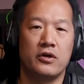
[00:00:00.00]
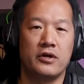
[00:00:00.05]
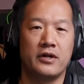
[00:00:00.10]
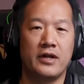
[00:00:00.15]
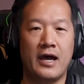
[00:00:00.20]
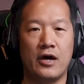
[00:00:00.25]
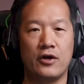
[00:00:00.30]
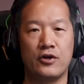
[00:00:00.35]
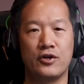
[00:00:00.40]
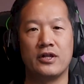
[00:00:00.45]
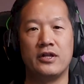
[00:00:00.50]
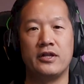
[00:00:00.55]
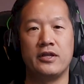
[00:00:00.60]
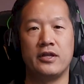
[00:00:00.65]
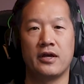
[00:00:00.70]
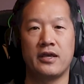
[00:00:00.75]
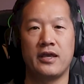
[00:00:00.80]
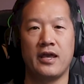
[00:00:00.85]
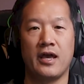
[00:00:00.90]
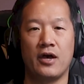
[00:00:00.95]
on how to
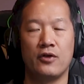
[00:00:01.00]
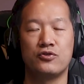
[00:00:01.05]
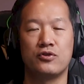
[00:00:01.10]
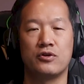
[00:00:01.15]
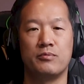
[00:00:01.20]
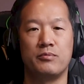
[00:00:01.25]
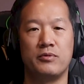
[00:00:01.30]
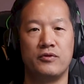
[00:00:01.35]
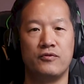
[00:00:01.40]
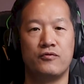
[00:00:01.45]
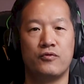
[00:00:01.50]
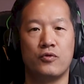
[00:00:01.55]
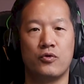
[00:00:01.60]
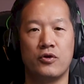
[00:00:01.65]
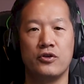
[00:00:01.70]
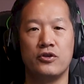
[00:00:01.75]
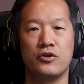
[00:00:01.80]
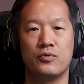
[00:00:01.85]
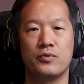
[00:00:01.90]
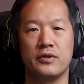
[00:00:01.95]
clean a counter
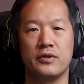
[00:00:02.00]
before